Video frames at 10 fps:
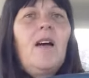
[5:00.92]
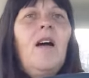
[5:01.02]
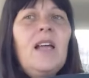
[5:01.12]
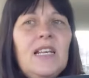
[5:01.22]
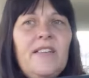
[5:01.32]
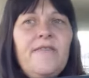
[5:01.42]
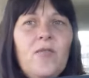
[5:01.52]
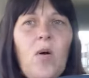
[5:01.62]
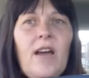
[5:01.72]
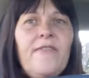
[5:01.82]
I
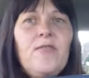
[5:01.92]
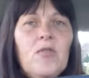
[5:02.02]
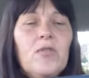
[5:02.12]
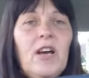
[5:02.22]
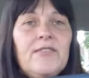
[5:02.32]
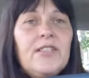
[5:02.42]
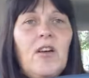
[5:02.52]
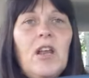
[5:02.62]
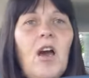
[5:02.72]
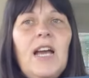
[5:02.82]
live quite a frugal
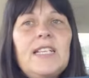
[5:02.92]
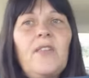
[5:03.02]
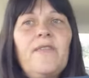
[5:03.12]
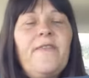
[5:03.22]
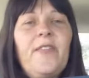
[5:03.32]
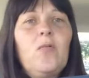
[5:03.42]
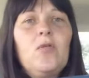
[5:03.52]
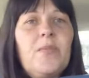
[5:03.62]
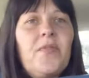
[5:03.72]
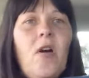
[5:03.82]
lifestyle. I don't feel
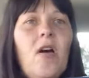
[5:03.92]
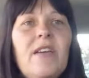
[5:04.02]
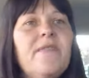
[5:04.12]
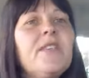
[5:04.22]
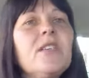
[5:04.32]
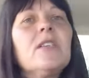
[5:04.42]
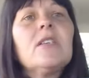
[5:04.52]
deprived.